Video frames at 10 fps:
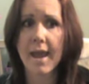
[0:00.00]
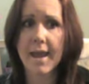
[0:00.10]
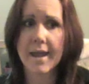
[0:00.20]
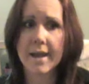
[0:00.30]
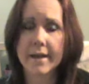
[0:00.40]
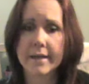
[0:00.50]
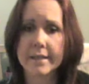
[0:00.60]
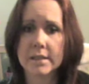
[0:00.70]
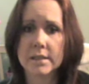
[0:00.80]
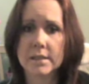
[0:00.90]

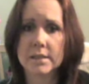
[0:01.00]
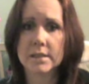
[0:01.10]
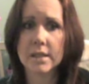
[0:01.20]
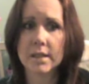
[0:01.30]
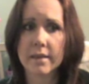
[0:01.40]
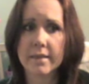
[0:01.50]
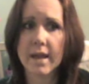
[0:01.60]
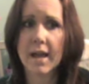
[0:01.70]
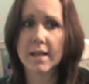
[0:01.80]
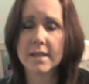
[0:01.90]
and
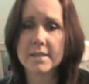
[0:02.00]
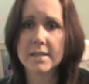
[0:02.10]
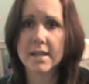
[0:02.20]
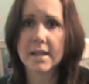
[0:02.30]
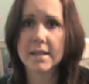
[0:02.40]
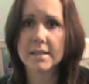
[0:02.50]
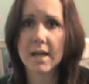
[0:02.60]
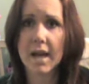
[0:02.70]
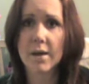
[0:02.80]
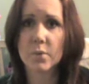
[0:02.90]
that is
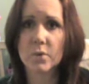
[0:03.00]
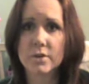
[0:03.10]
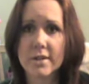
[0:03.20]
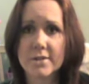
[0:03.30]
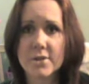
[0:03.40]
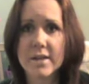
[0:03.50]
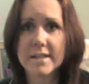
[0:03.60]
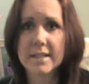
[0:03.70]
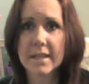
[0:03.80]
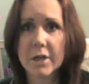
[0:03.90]
it. I will talk to you
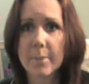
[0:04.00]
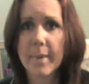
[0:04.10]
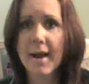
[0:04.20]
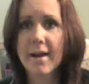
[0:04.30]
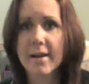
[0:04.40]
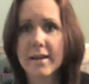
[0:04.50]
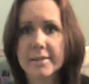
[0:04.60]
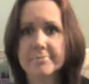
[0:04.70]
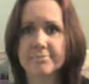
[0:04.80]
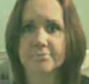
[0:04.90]
guys later. Bye.